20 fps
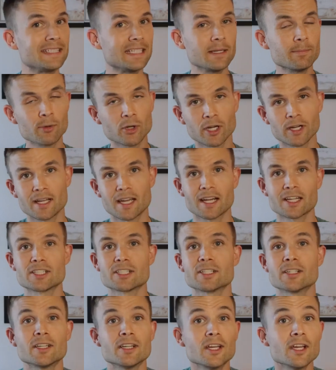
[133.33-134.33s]
deeper
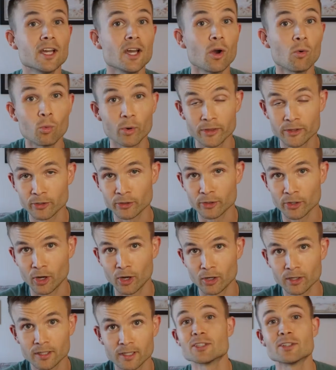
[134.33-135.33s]
connection with your dog.